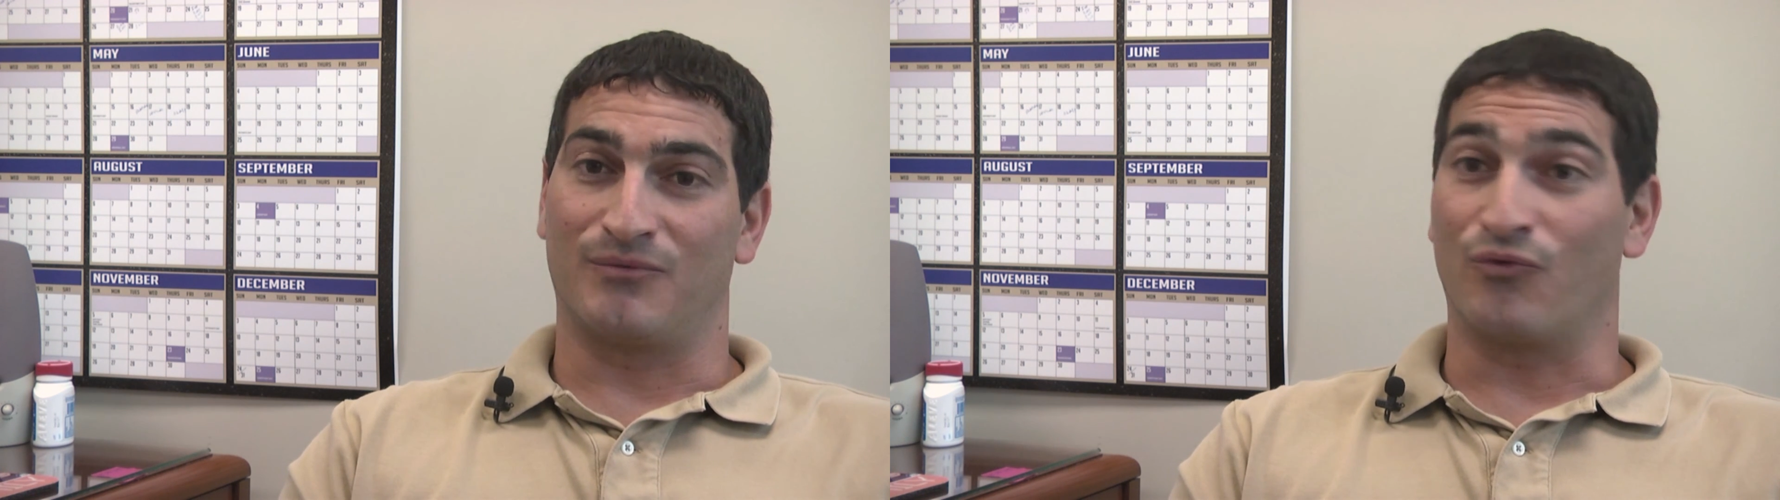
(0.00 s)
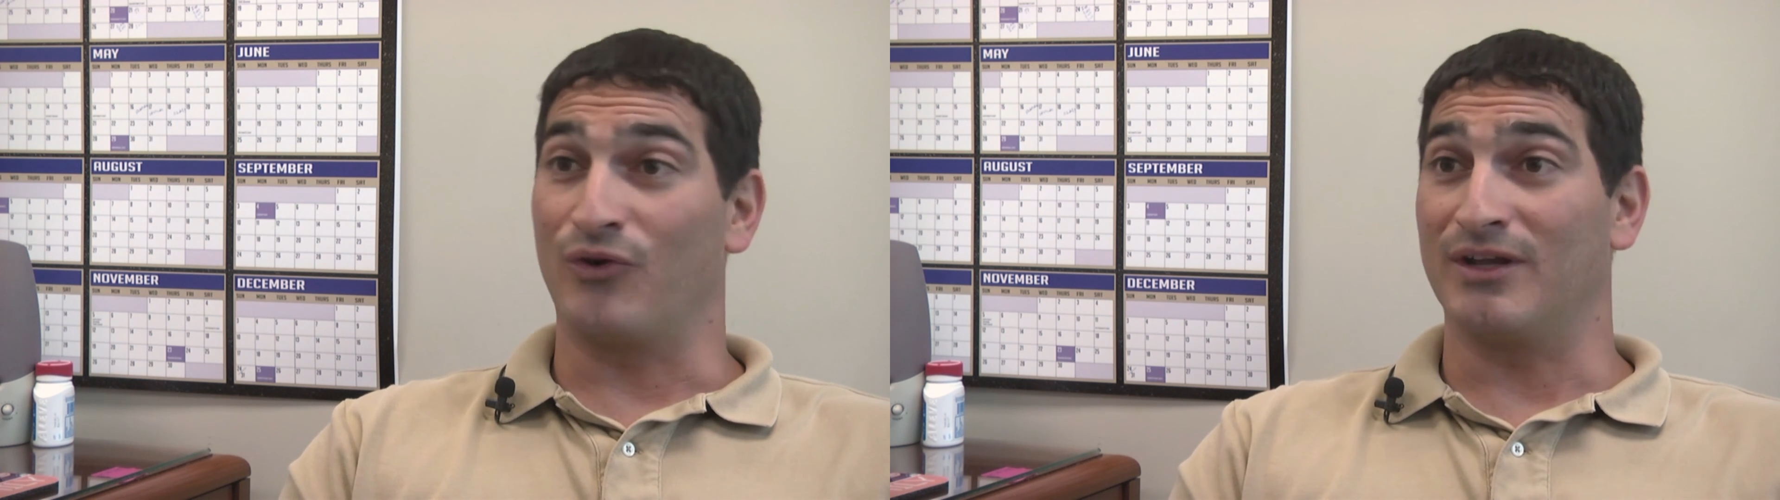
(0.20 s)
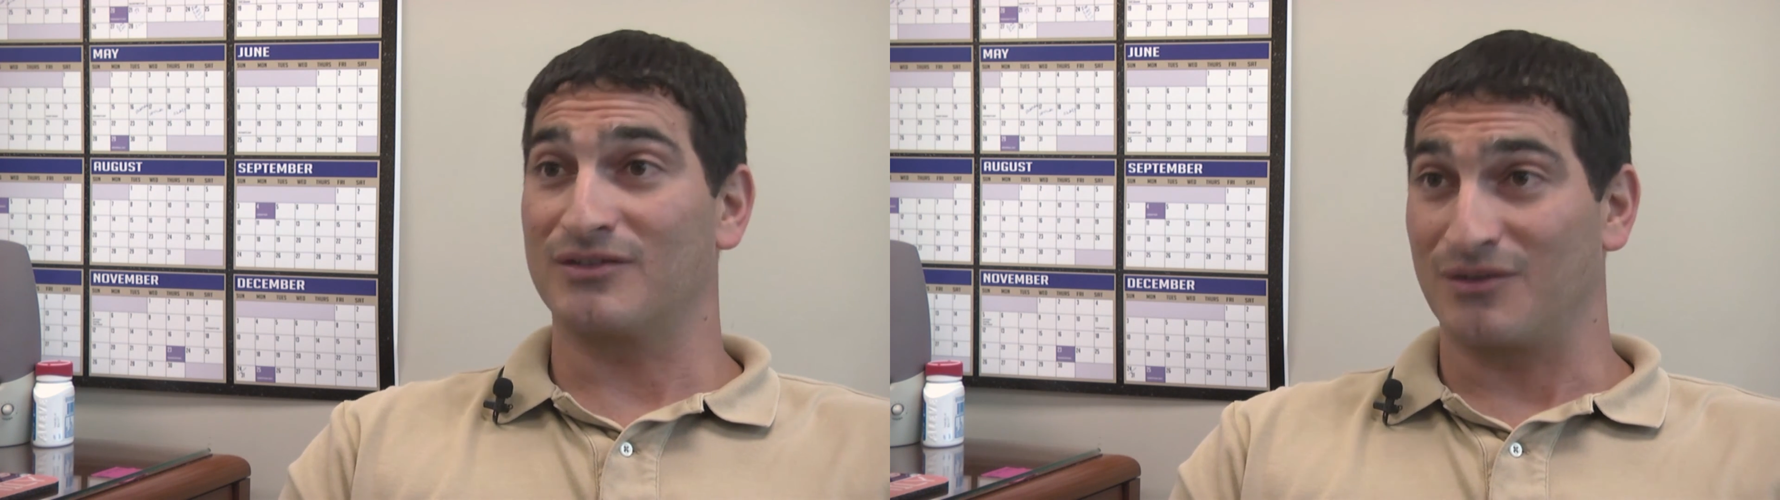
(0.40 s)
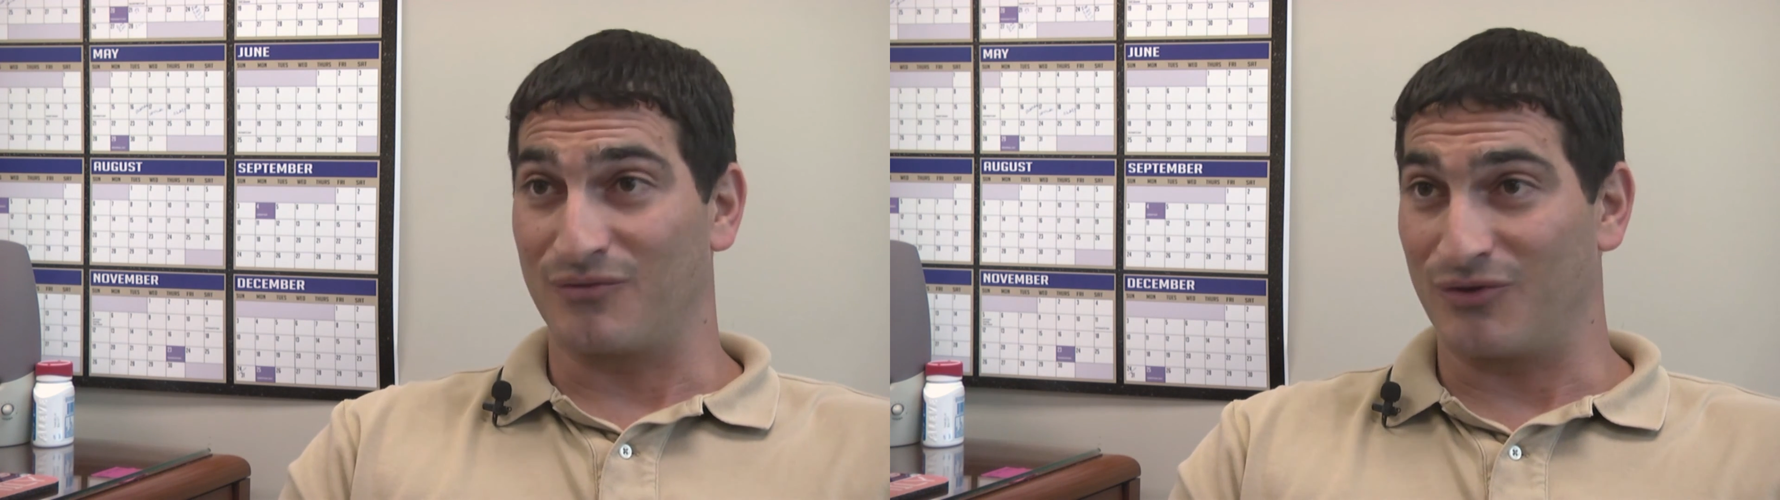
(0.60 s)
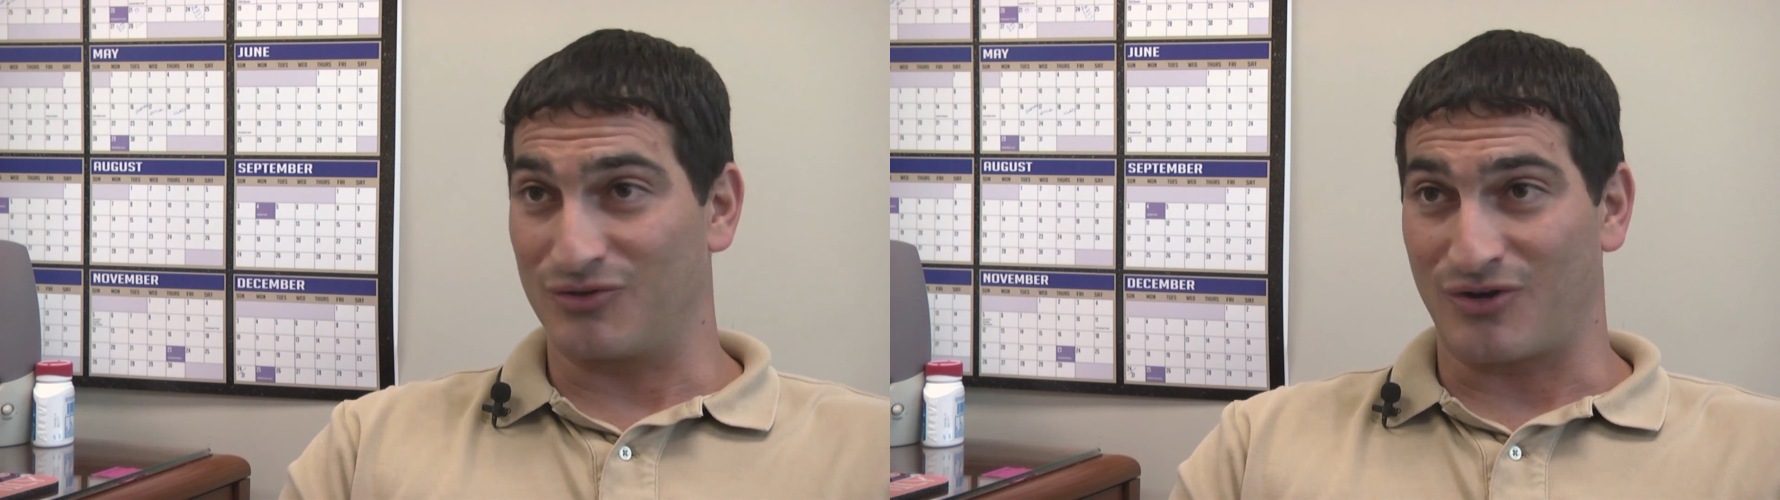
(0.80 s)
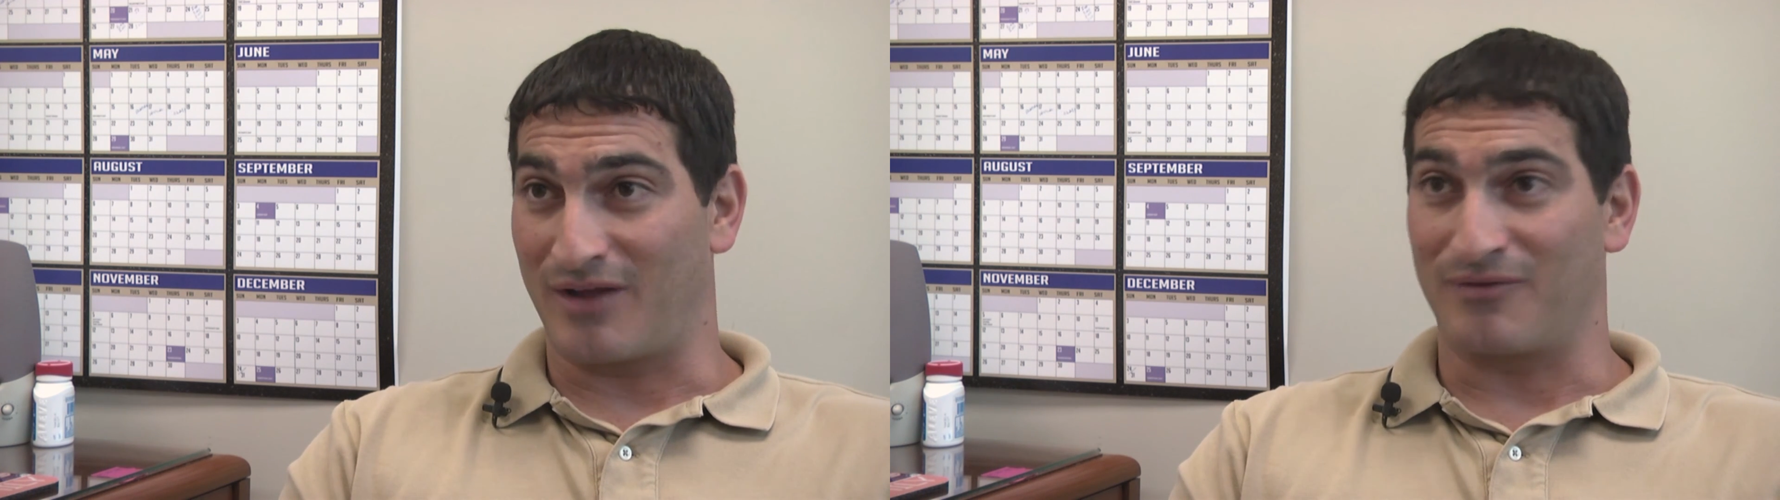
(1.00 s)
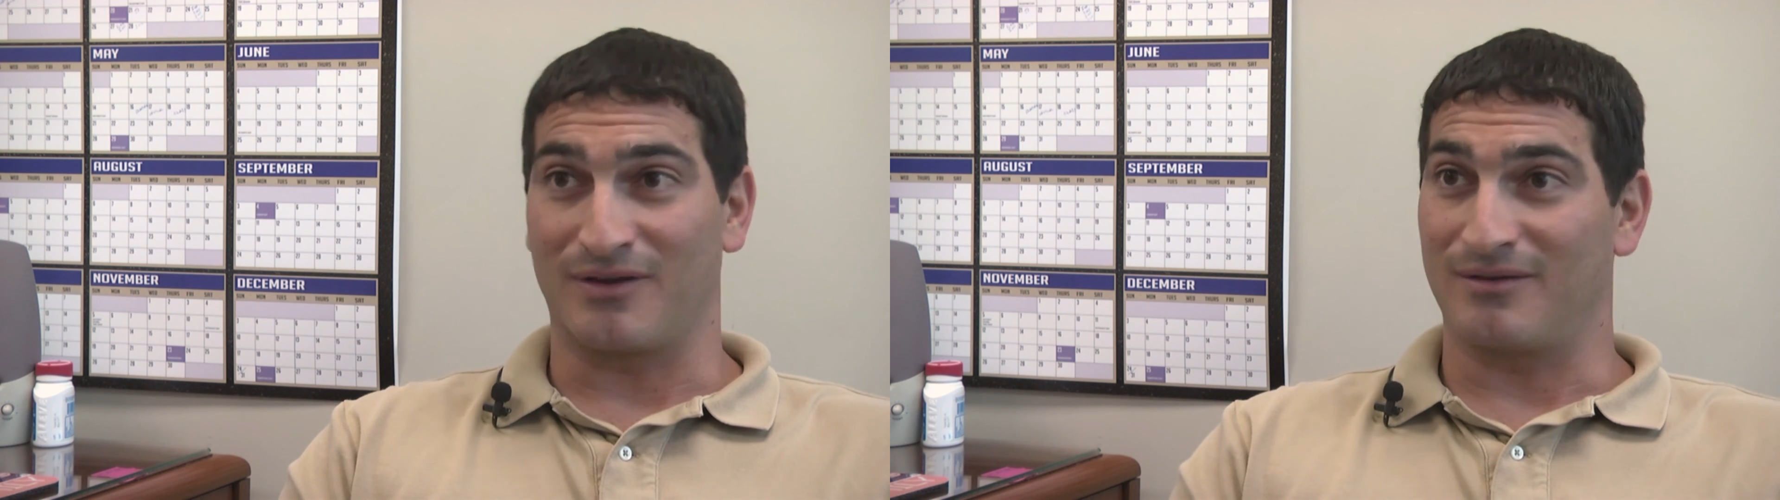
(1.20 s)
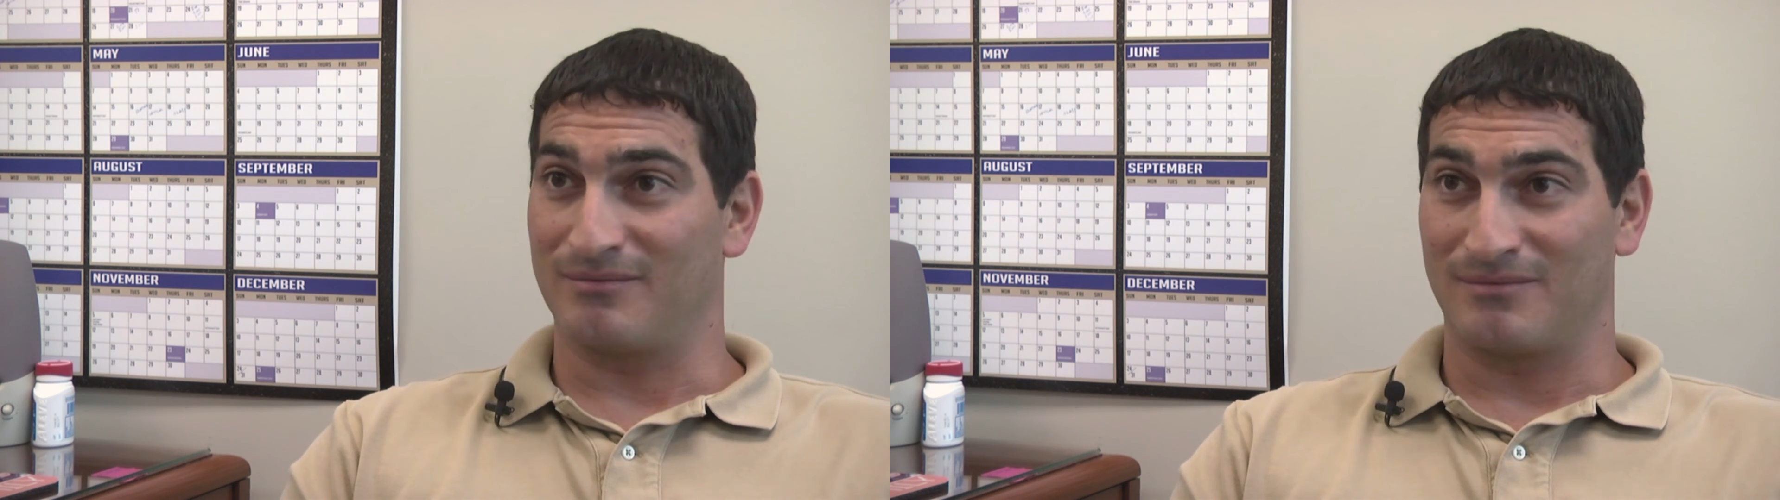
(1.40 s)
risk to foot traffic